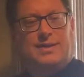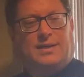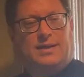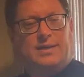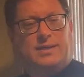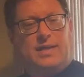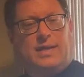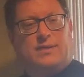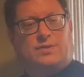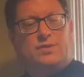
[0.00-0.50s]

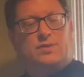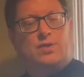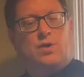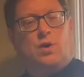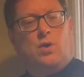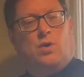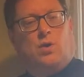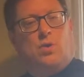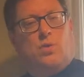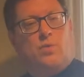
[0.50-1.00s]
And
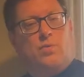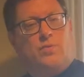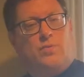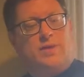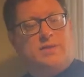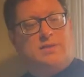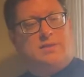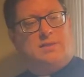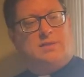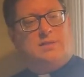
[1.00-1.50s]
so
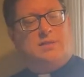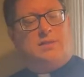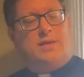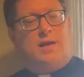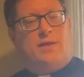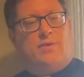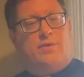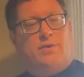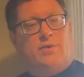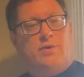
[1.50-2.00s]
this is
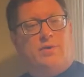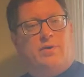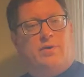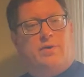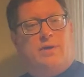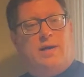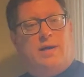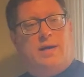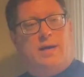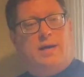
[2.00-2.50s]

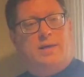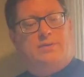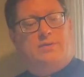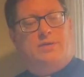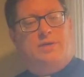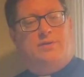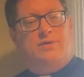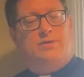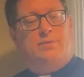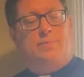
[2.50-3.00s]
another
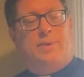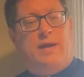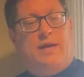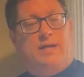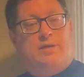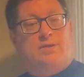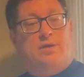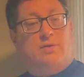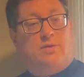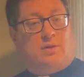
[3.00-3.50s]
series of
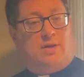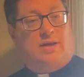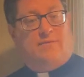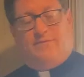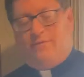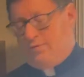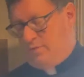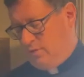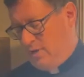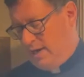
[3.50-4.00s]
paintings on the life
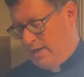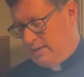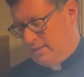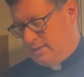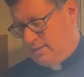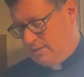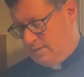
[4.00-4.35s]
of Christ.